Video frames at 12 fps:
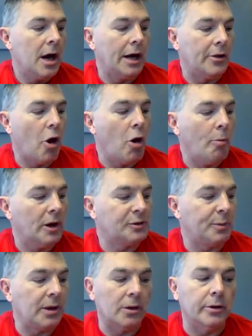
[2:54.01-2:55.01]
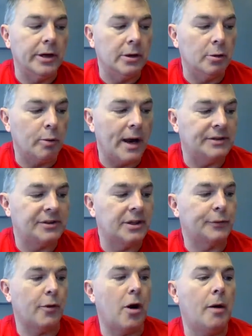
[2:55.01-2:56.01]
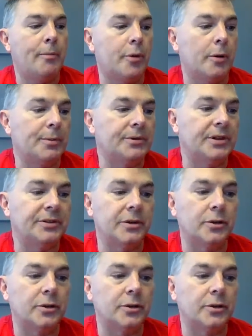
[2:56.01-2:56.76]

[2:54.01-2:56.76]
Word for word: Uh, the home must be your legal residence for all purposes,